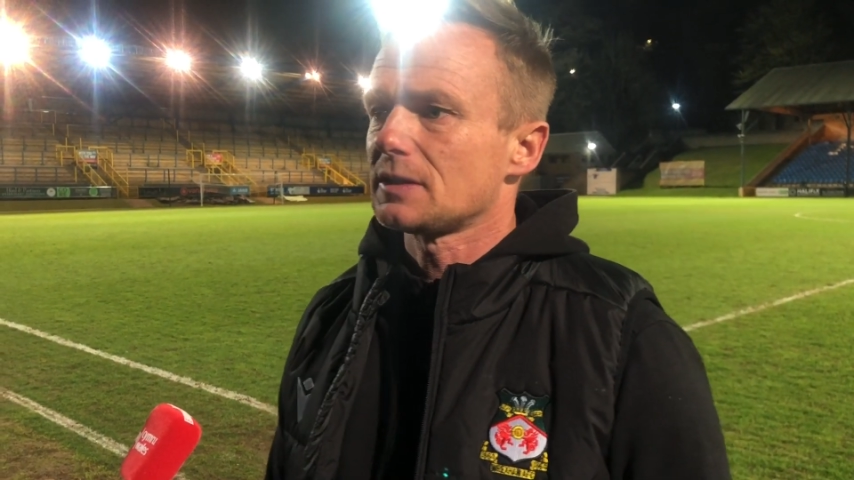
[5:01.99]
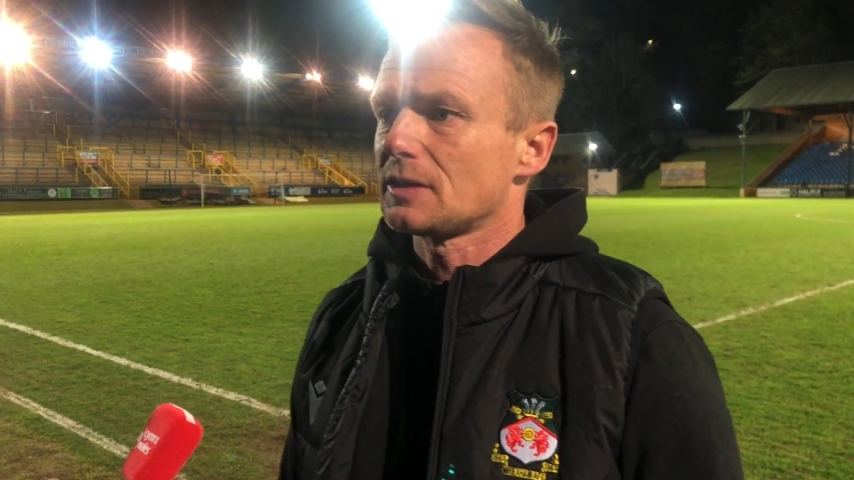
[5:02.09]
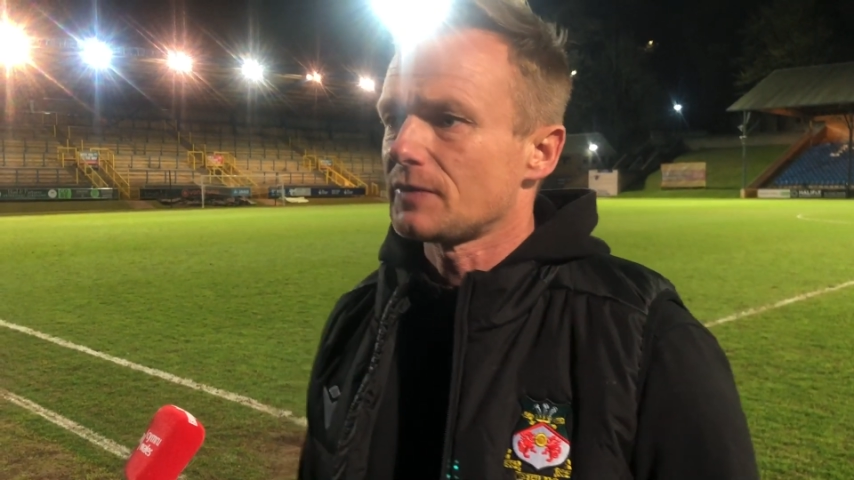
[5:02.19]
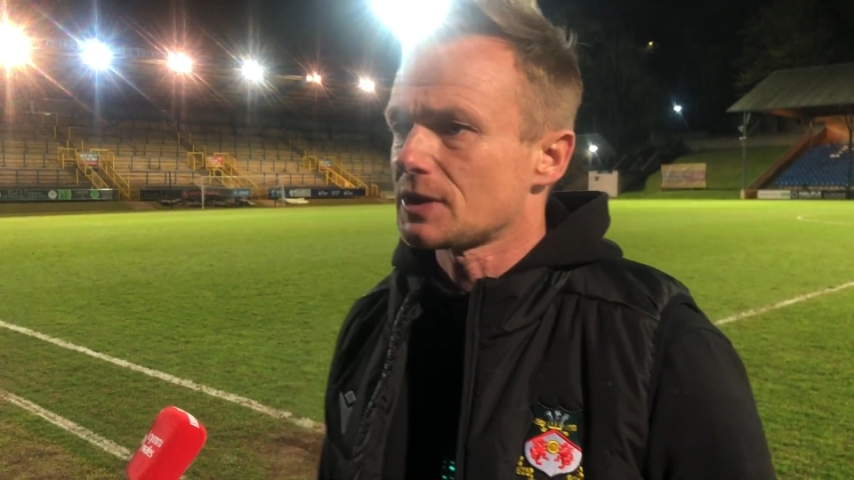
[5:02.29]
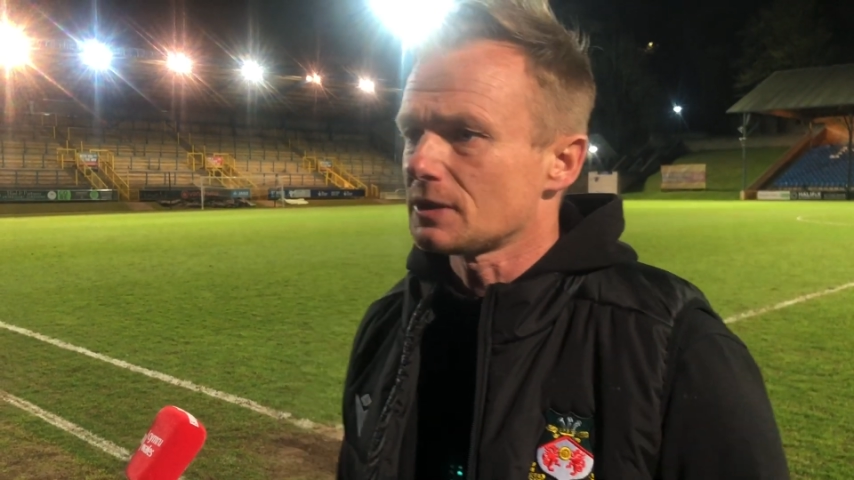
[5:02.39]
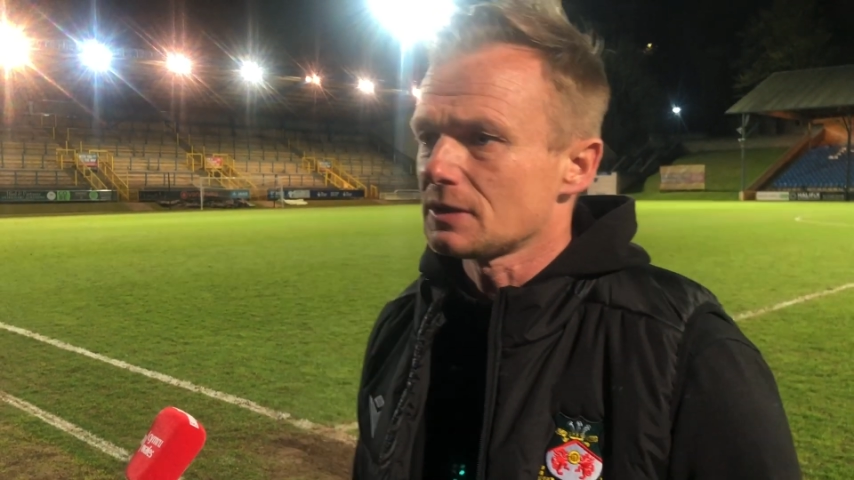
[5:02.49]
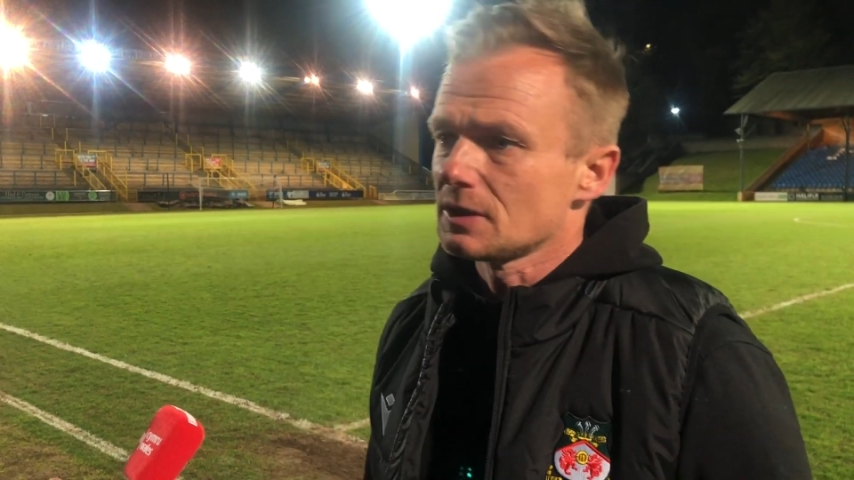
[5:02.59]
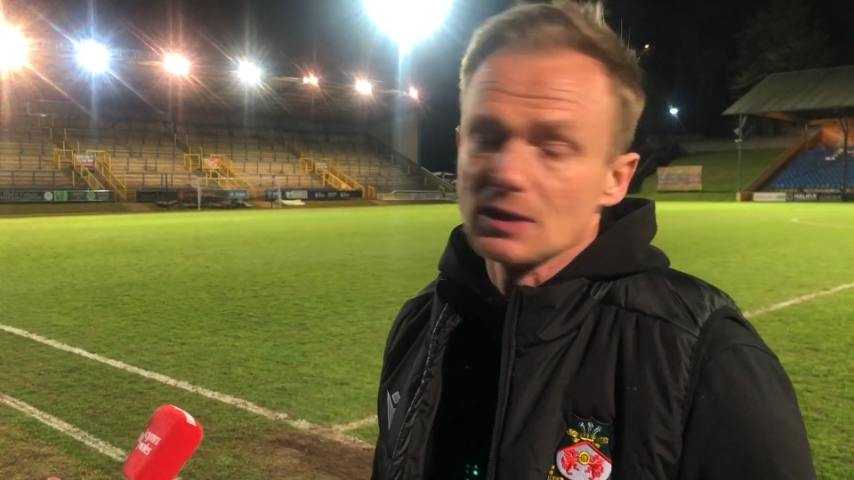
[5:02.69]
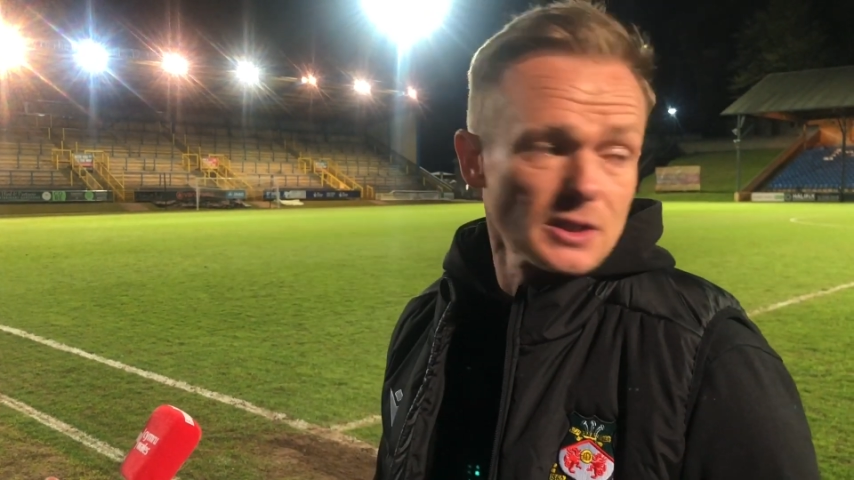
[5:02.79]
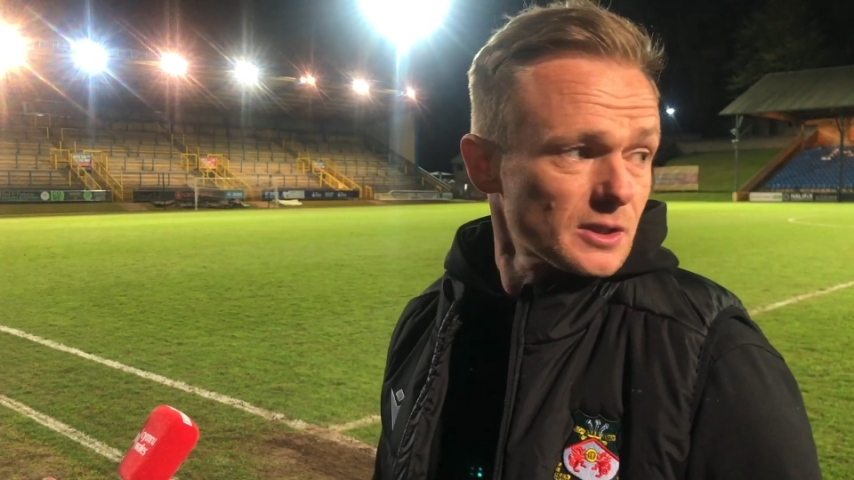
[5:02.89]
in the division.
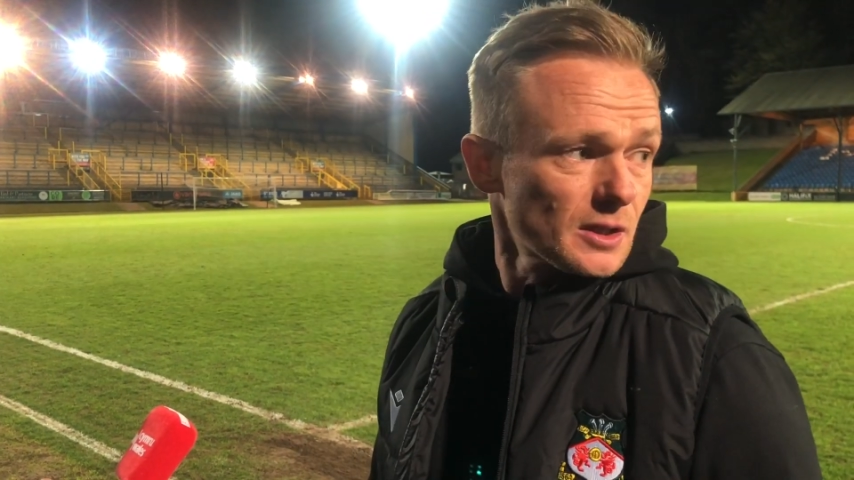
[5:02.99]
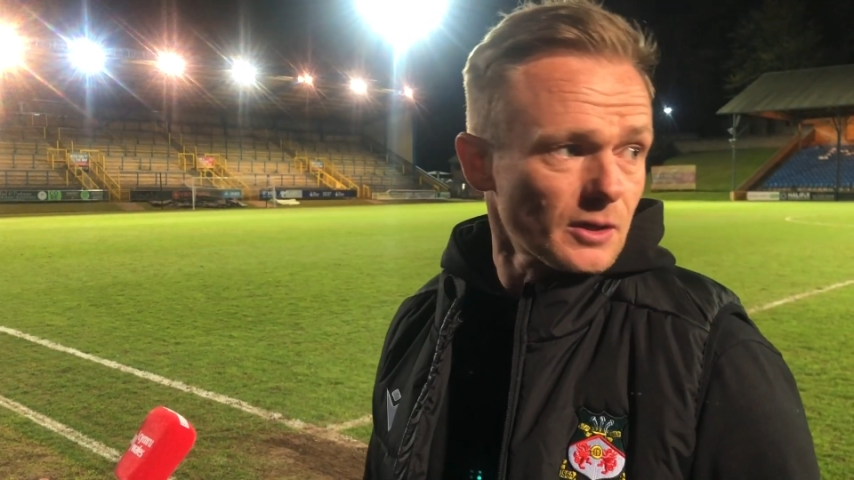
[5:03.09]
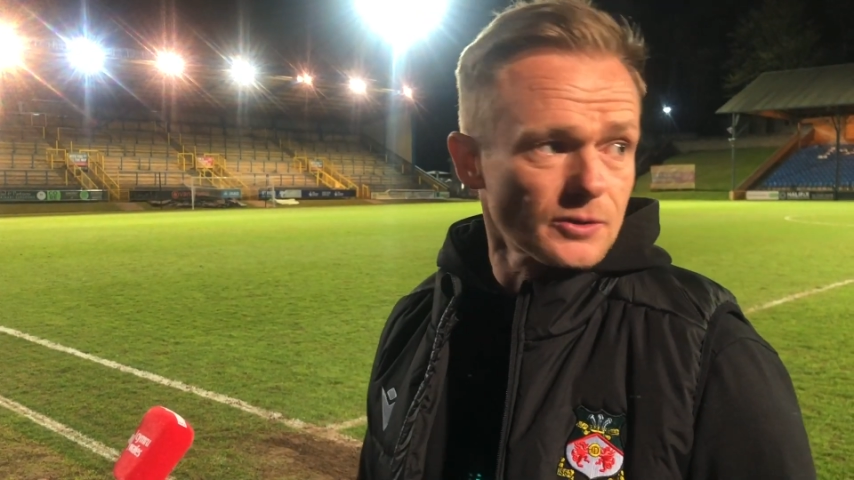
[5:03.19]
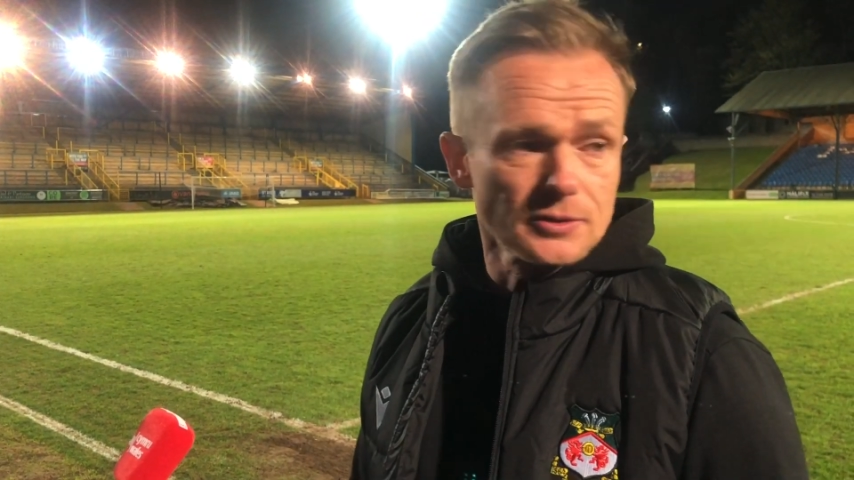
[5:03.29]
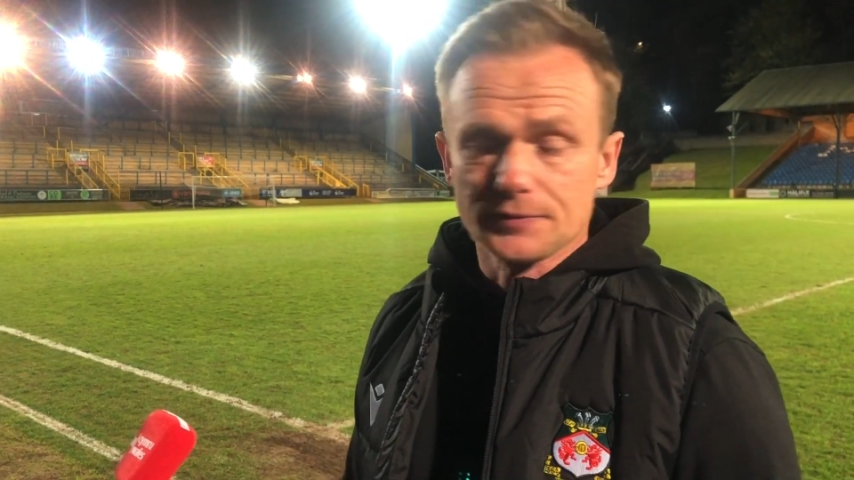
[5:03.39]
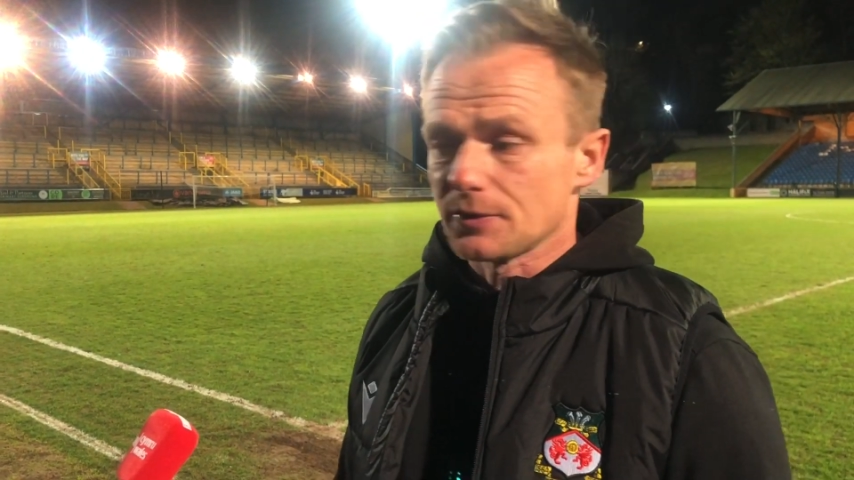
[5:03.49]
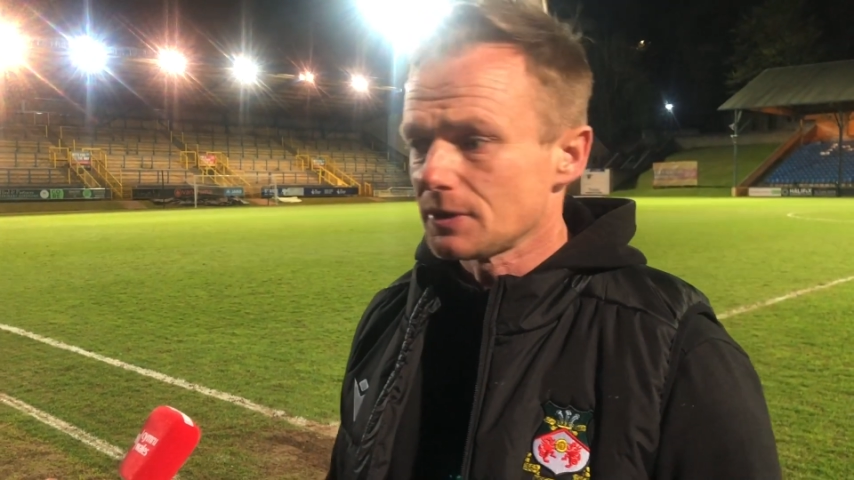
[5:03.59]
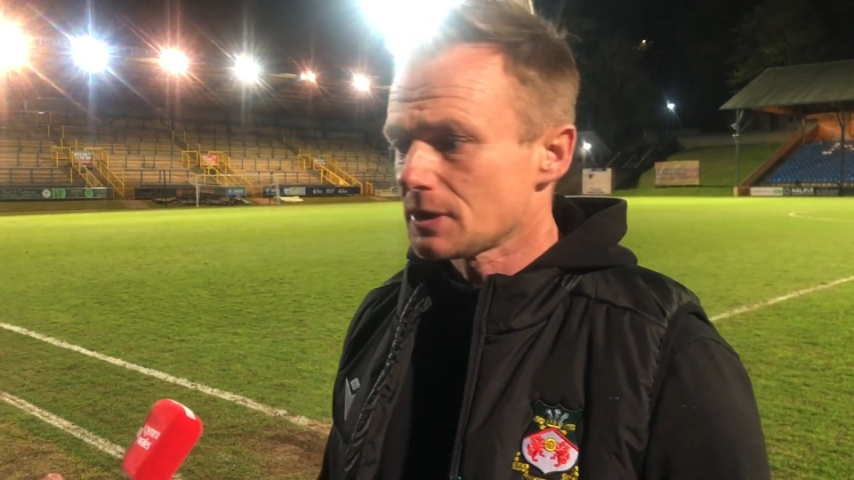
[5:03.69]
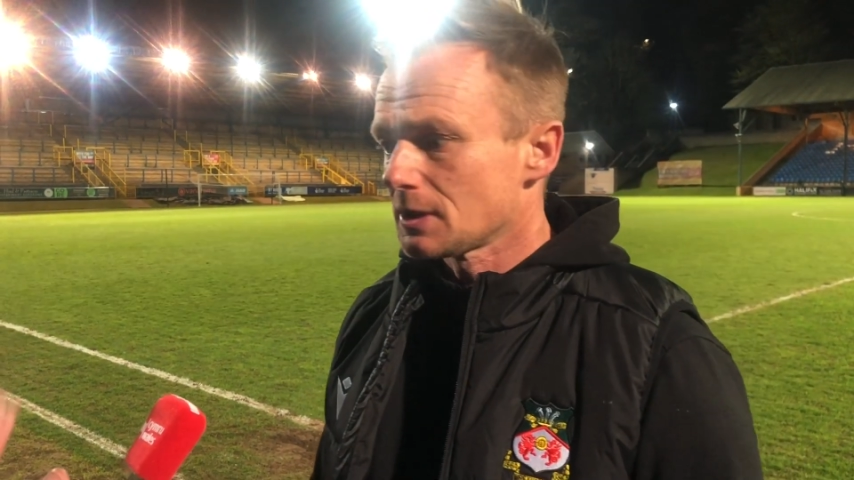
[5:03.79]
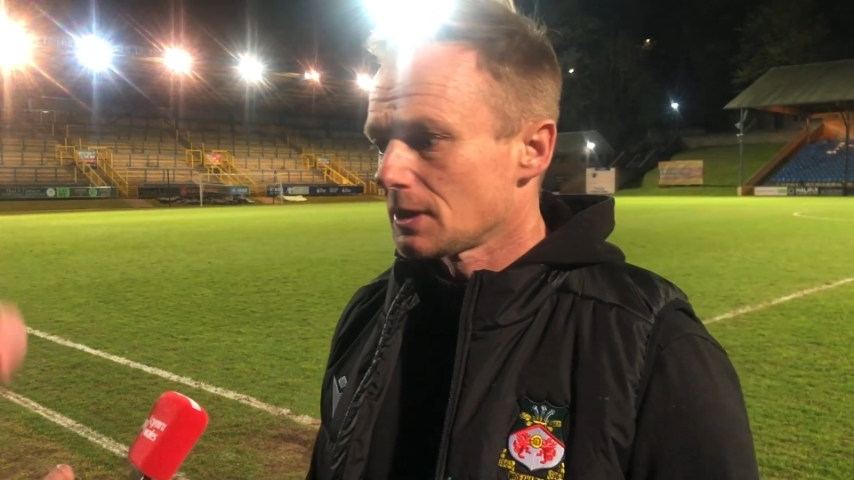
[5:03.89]
It's not good enough for us.